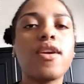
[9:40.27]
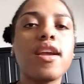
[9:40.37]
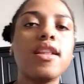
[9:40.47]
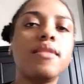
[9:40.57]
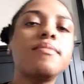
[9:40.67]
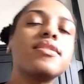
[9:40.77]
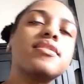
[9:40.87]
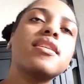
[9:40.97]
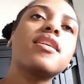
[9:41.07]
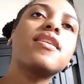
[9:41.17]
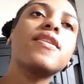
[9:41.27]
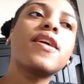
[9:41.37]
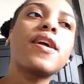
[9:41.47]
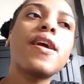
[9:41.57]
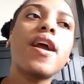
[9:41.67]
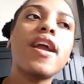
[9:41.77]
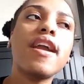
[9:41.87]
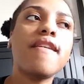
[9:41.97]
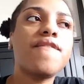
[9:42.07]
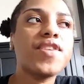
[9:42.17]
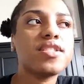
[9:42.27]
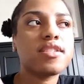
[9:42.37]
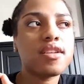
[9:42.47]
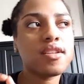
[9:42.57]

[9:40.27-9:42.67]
okay, let me see if they're